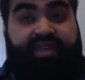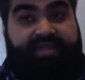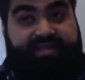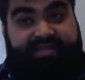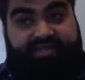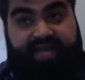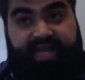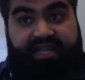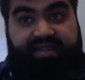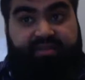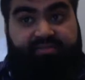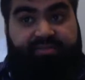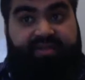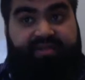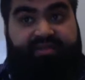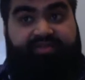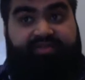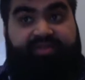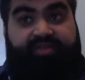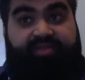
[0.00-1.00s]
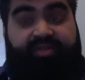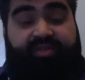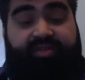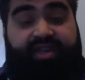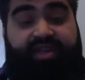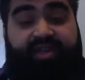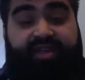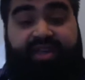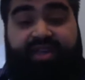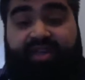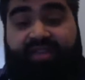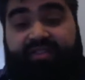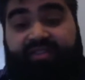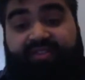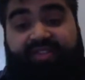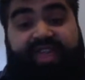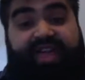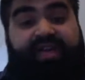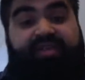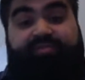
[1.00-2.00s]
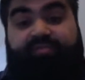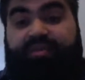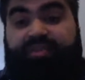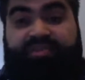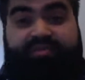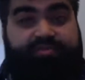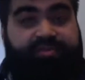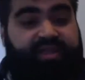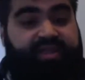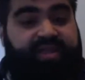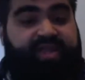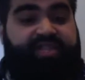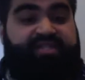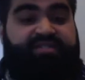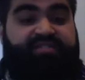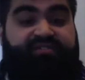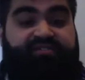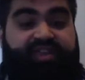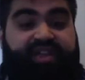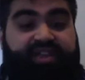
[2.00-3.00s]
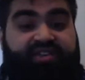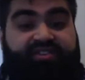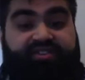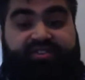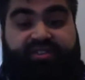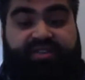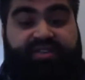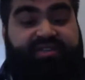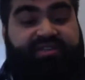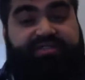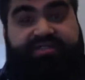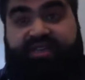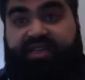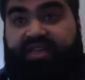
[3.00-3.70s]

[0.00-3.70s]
Inside the month of Ramadan, that multiplication factor is